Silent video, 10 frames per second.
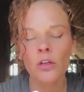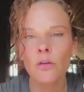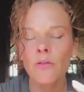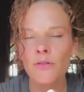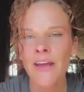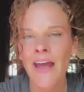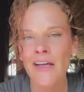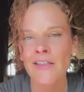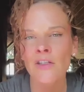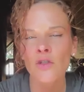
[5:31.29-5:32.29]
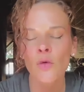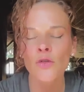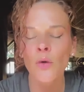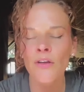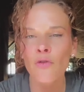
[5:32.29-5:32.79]
You also get access to a
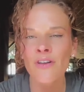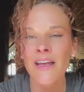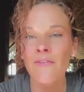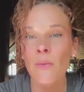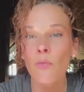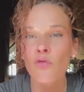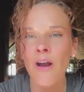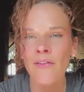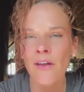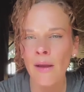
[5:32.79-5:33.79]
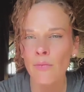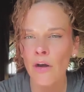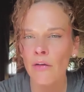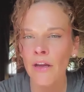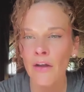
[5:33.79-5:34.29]
24/7 private
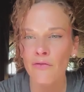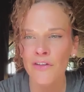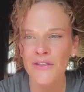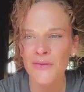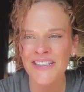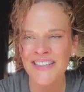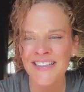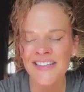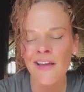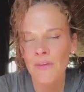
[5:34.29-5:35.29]
library of resources.